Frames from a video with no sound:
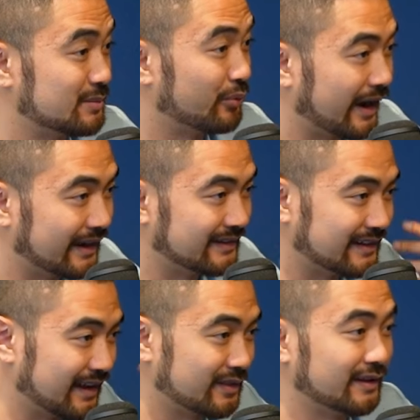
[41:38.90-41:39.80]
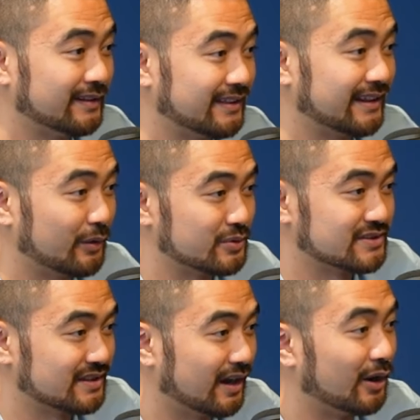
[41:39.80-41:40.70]
the brain, and I thought that I
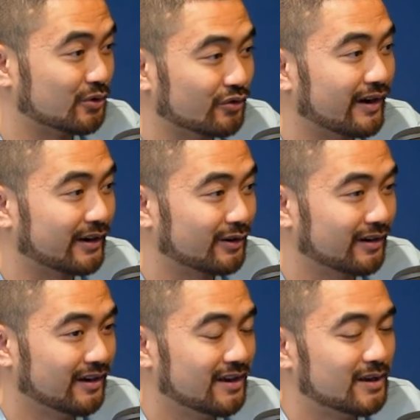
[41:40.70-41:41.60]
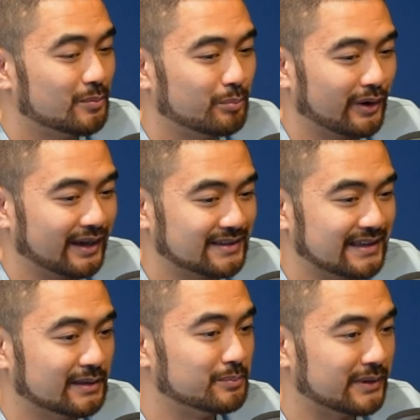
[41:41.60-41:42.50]
was the underwriter. But
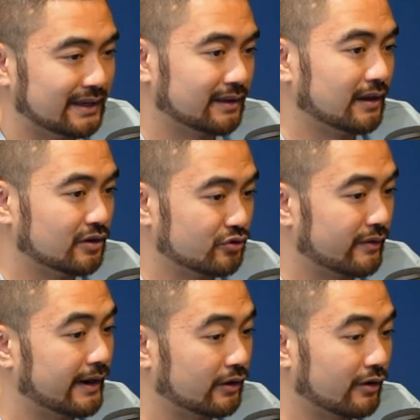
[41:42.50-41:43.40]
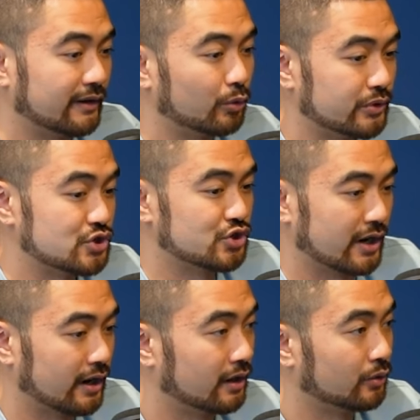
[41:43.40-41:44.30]
in being the underwriter and always
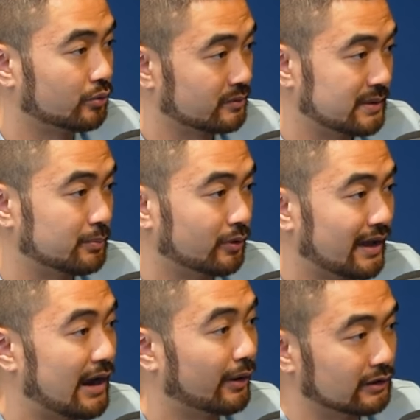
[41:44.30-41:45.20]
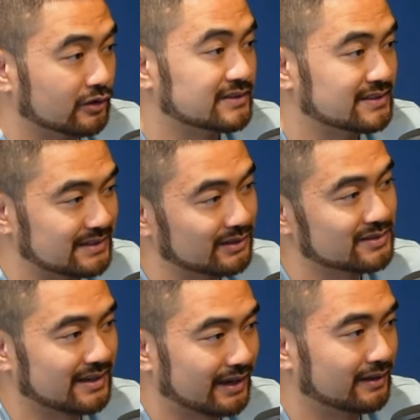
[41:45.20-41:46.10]
sharing with people how I looked at
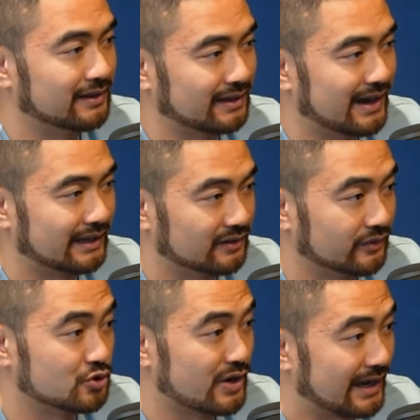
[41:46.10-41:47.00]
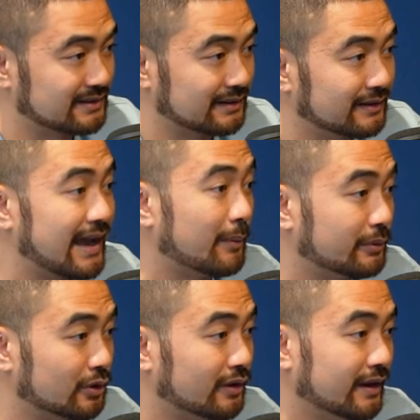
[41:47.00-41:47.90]
deals, like it kind of attracted
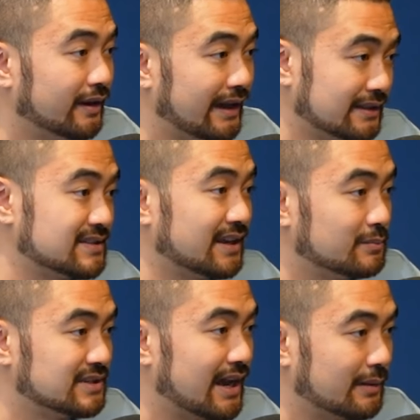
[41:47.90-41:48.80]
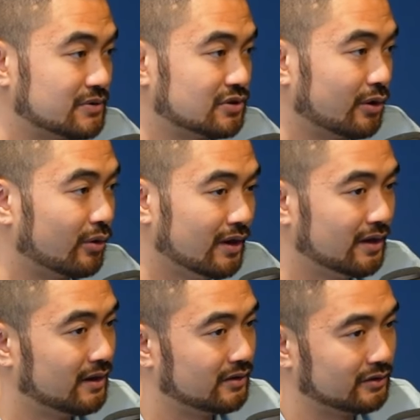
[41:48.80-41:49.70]
capital at the same time. So,
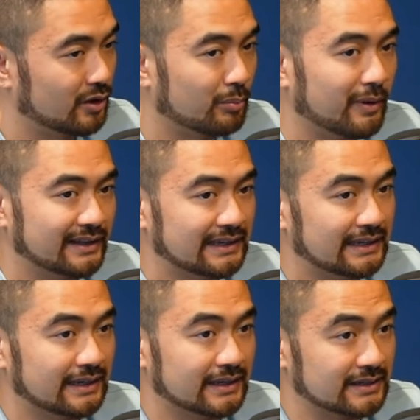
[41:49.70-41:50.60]
money